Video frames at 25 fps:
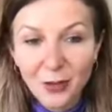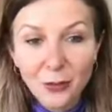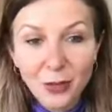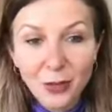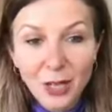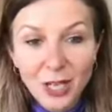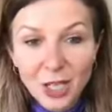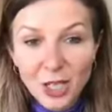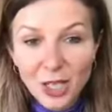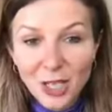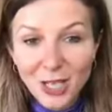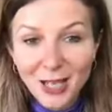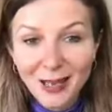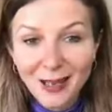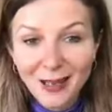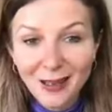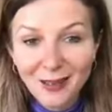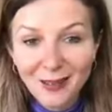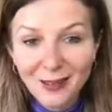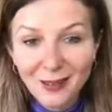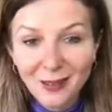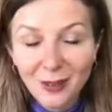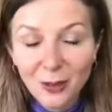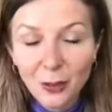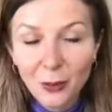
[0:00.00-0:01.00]
Reach
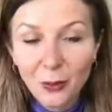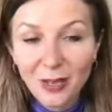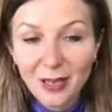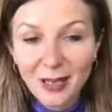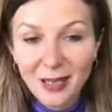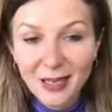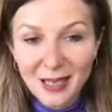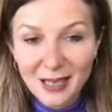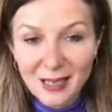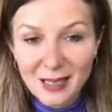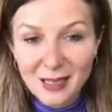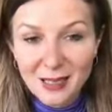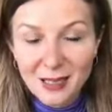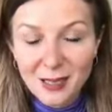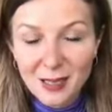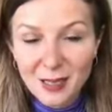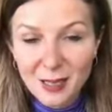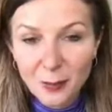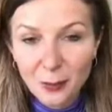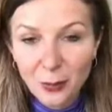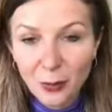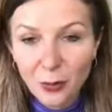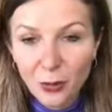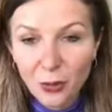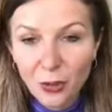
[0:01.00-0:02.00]
out. We are here to
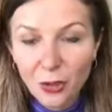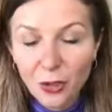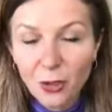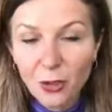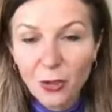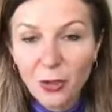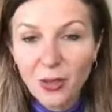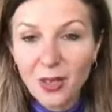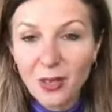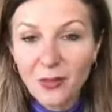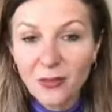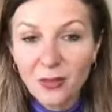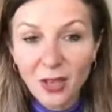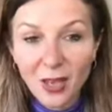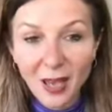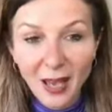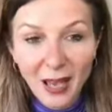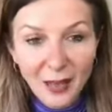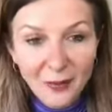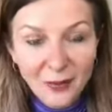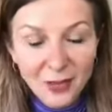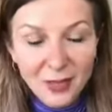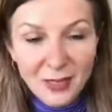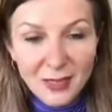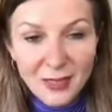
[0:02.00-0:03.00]
support you. If you
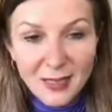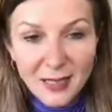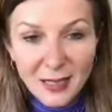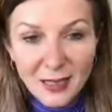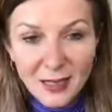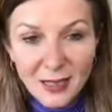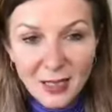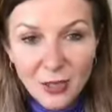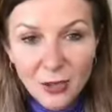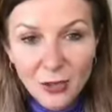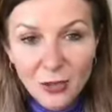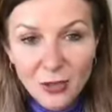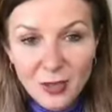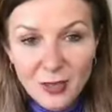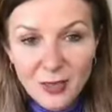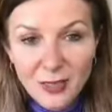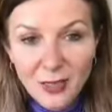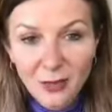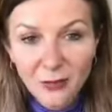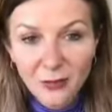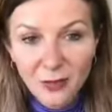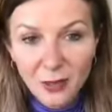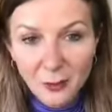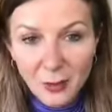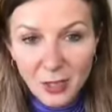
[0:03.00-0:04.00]
haven't sent in your
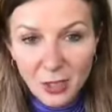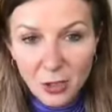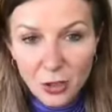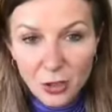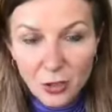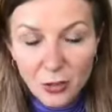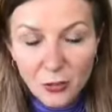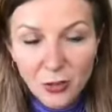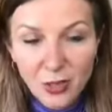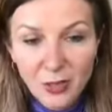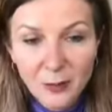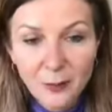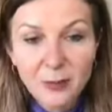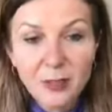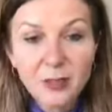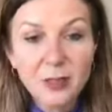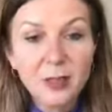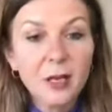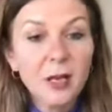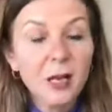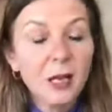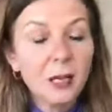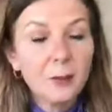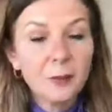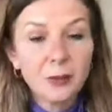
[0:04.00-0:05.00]
self-image script,
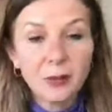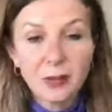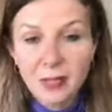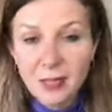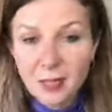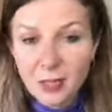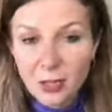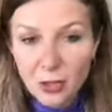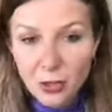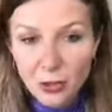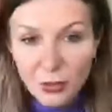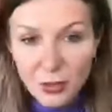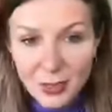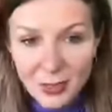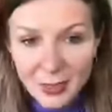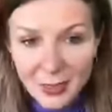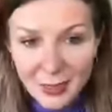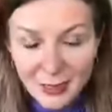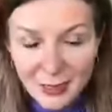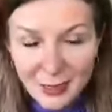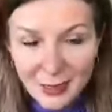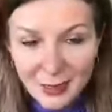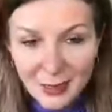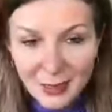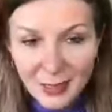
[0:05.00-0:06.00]
please do
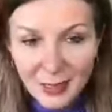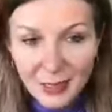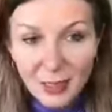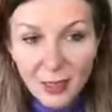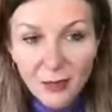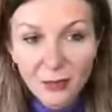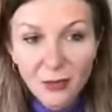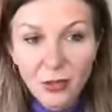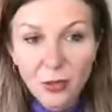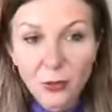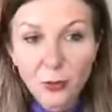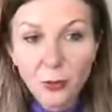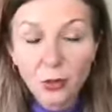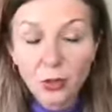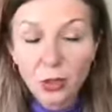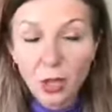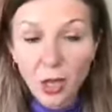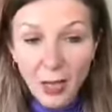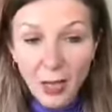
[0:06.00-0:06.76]
send it in if you would